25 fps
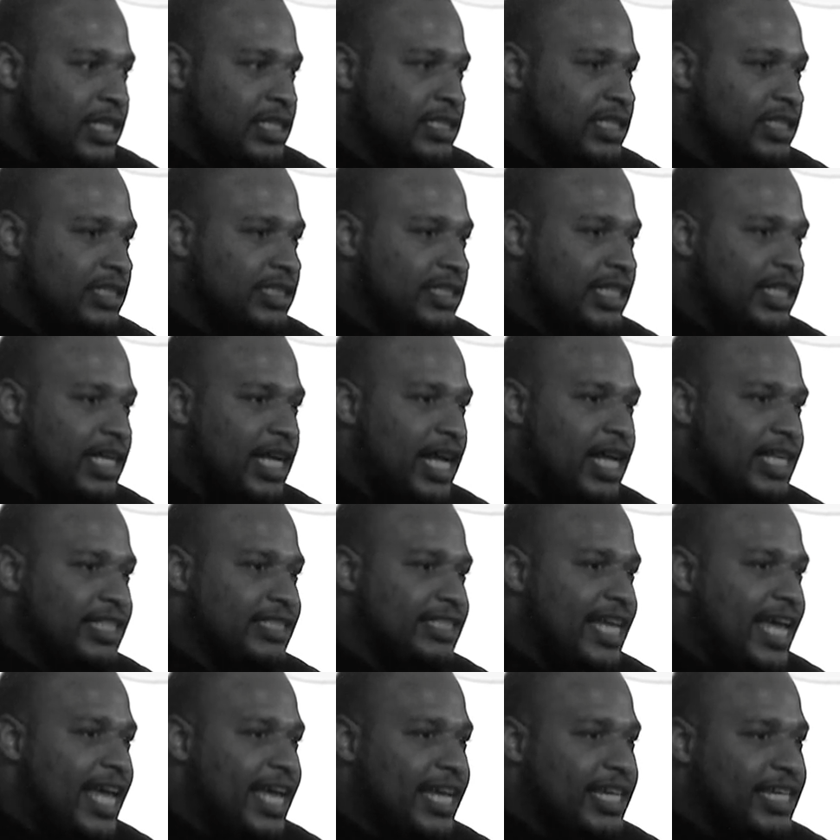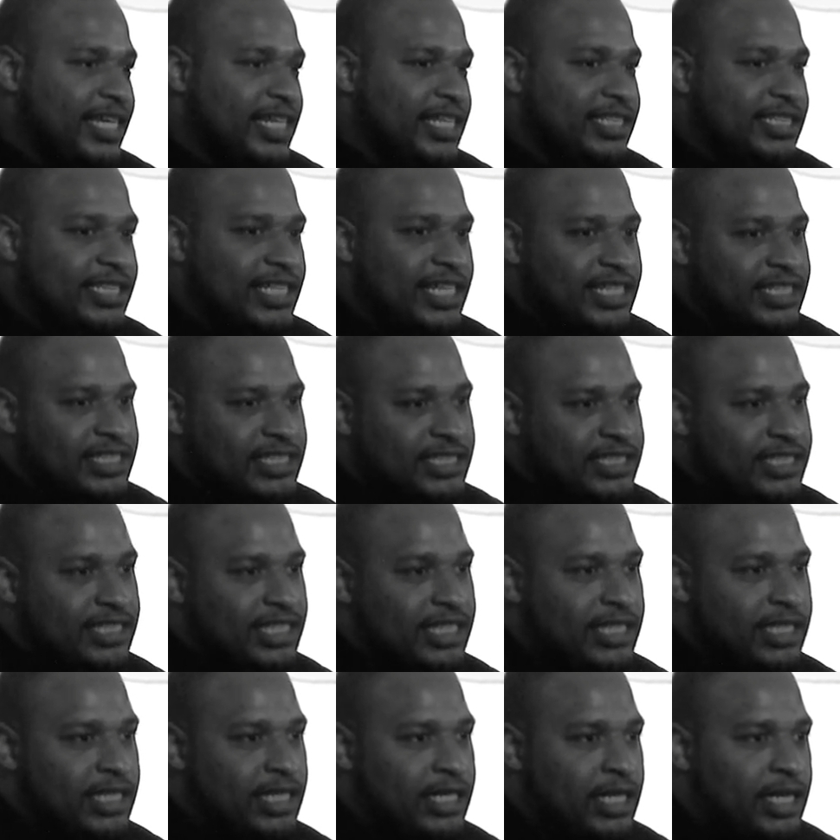just the Gonzaga
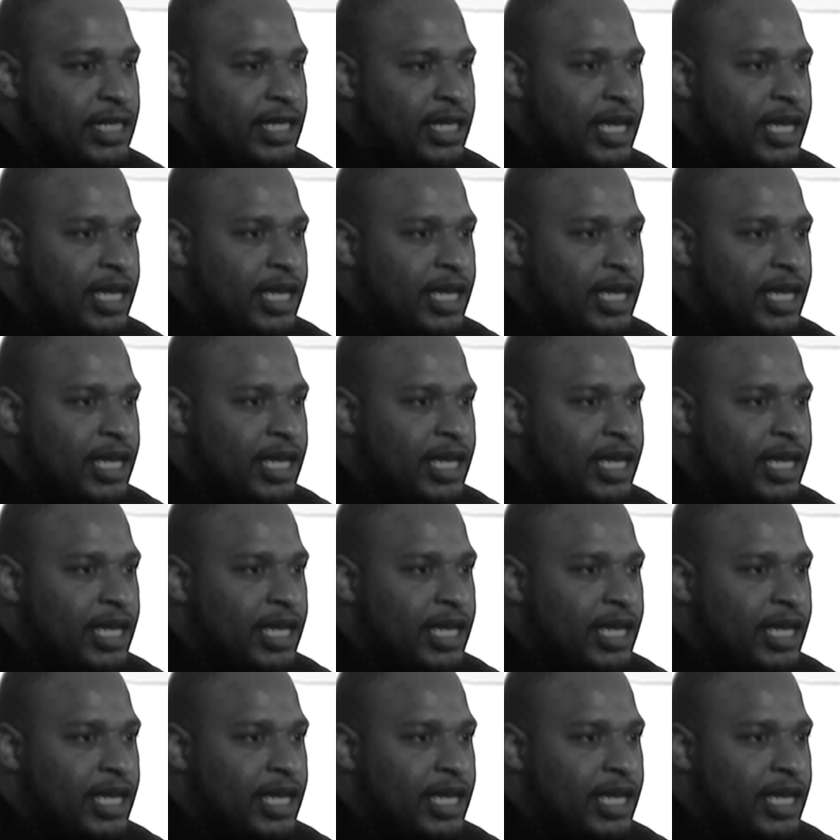contingency.